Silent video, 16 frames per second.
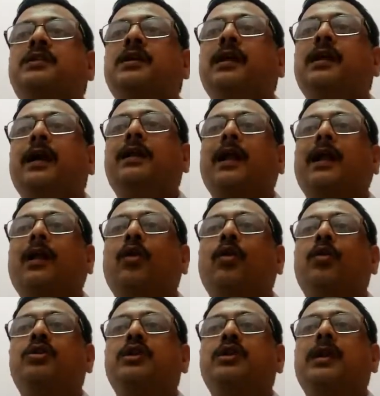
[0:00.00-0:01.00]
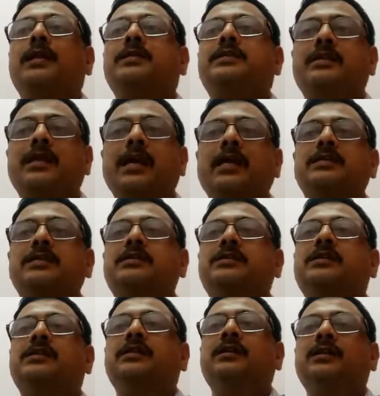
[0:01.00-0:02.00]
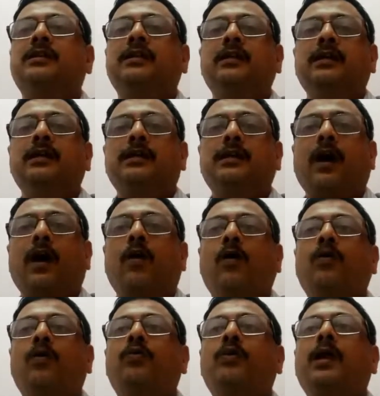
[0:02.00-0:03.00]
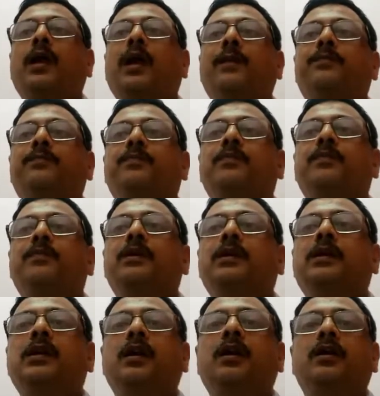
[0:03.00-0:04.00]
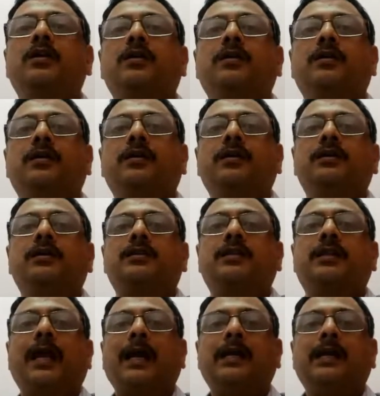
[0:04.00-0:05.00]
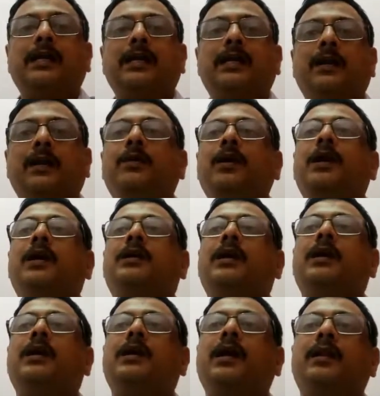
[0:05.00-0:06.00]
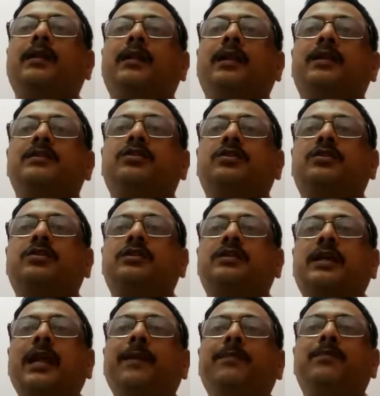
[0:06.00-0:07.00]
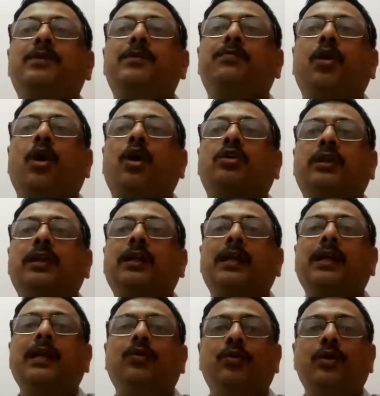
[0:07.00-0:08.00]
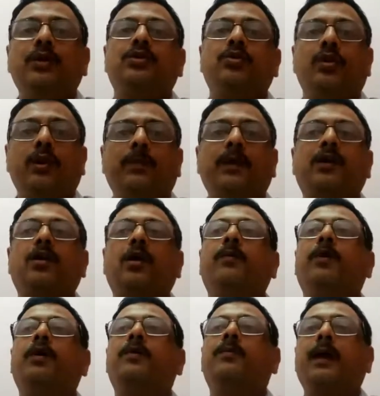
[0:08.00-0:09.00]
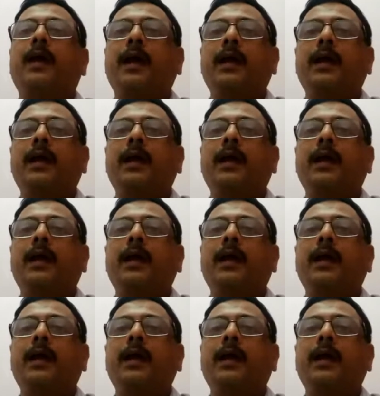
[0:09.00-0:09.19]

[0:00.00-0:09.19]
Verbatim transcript: and technological change. Now we have here slightly deviated and then skipped block three, which will be covered by